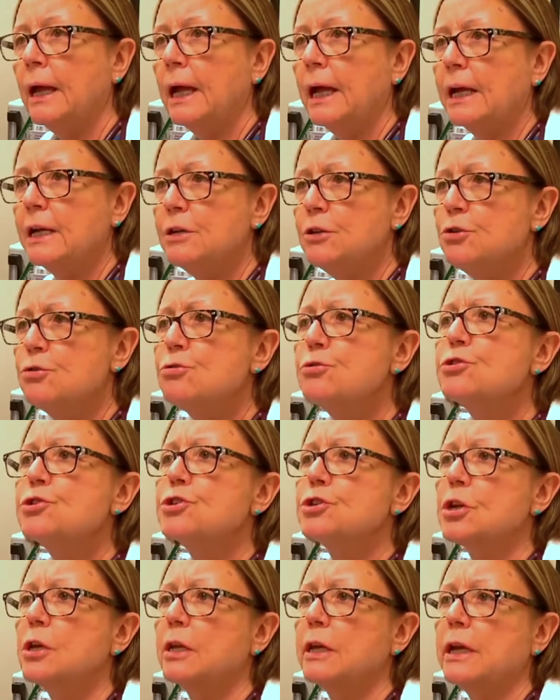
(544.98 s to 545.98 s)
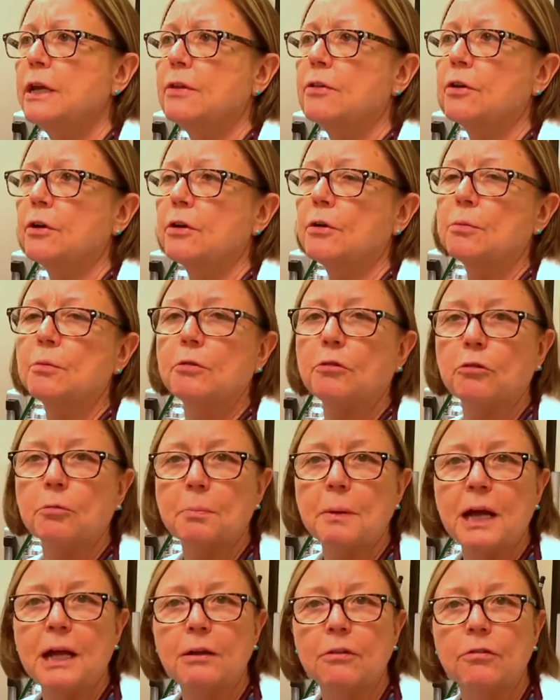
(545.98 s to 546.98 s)
And usually they're
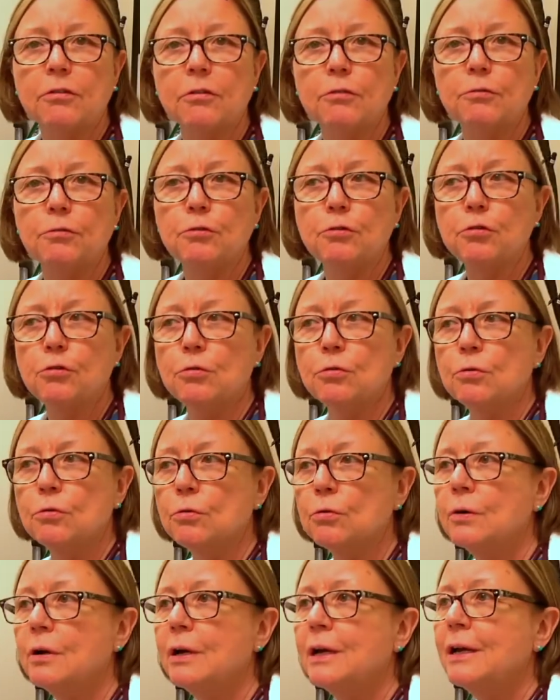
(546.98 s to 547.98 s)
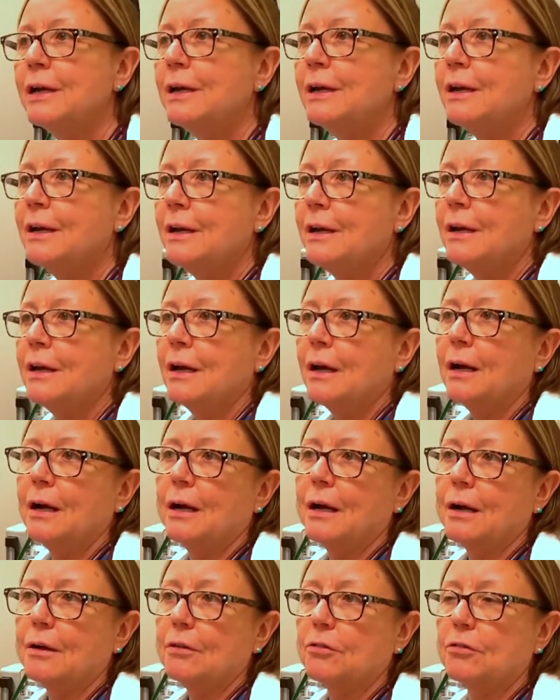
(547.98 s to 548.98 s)
responsive to
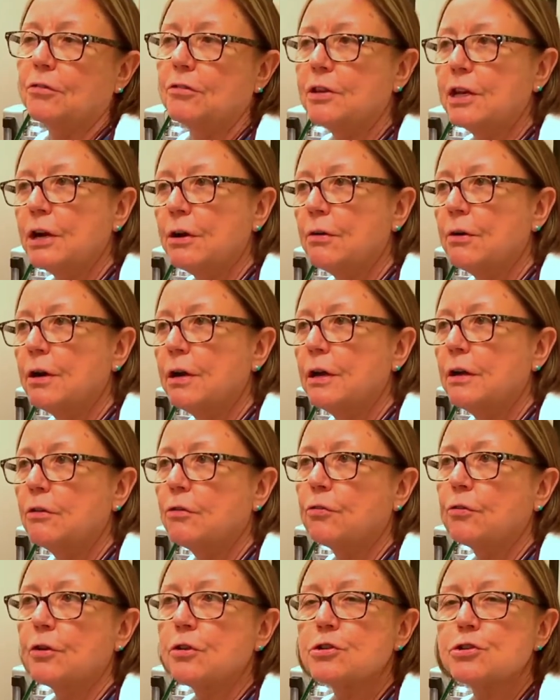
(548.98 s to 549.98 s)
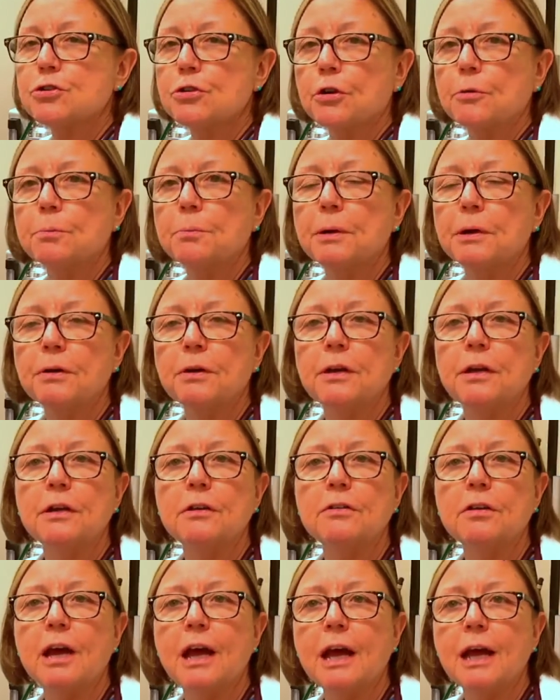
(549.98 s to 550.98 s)
uh, steroids for a short period
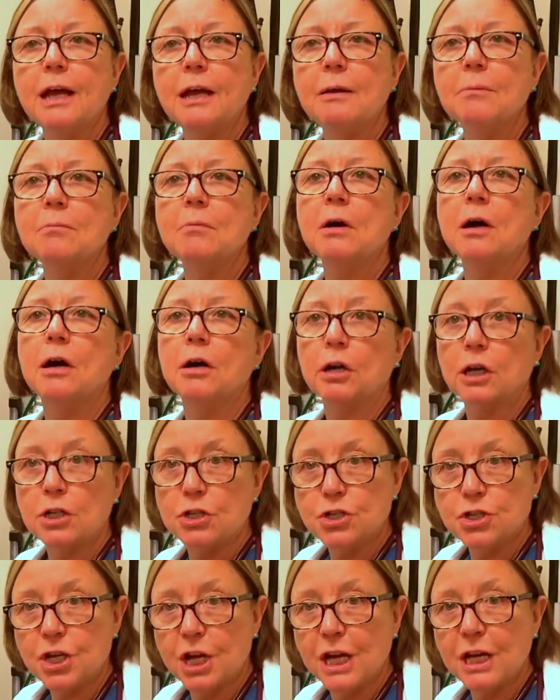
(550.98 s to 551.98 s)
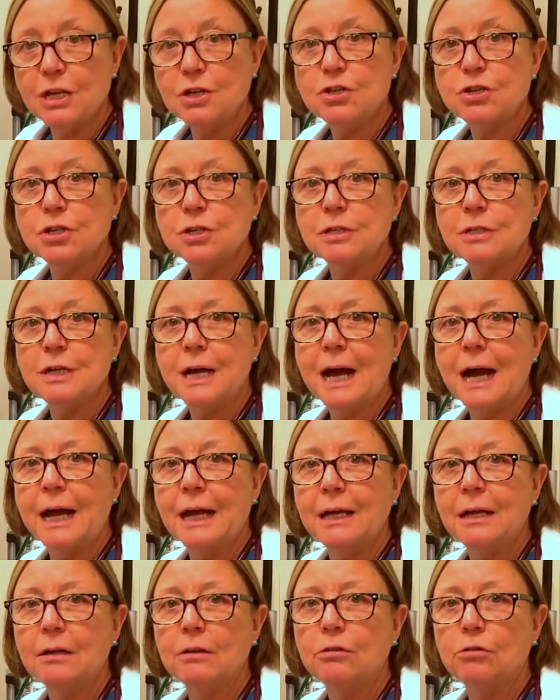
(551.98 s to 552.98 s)
of time, a change in
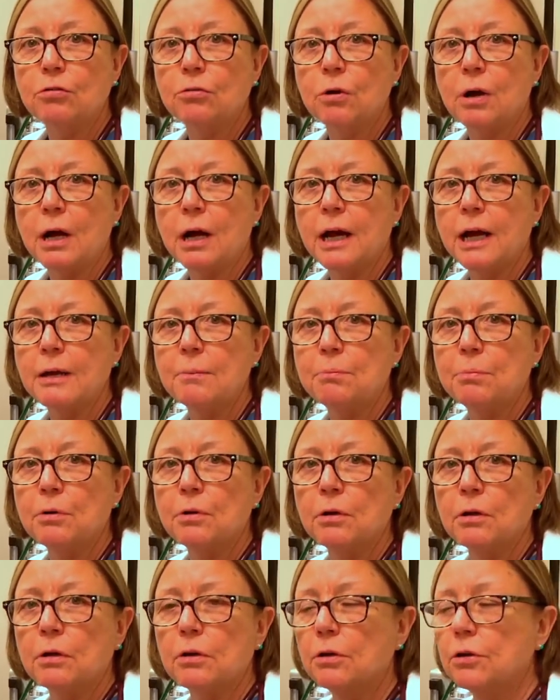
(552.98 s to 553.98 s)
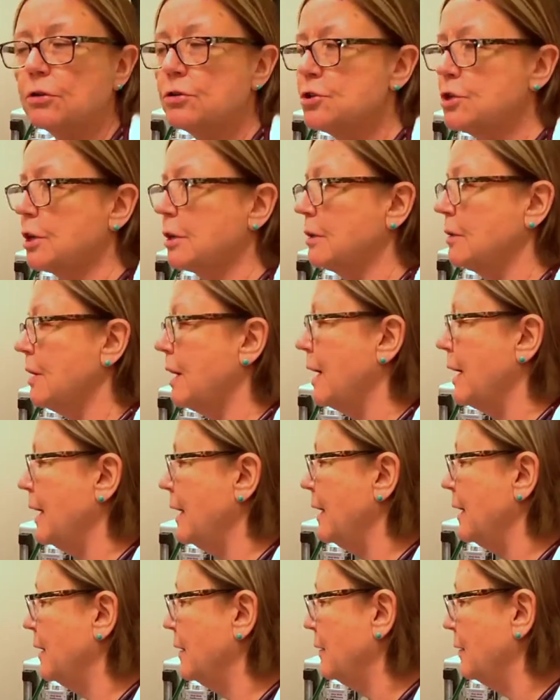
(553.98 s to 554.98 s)
diet to a hypoallergic
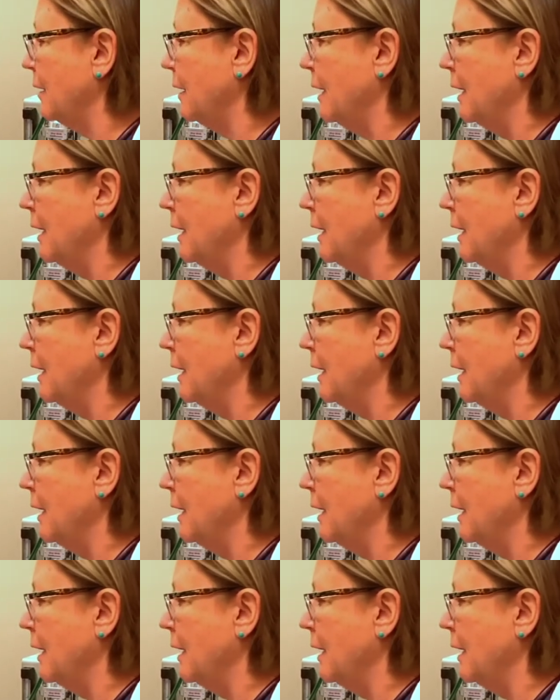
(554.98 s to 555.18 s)
diet,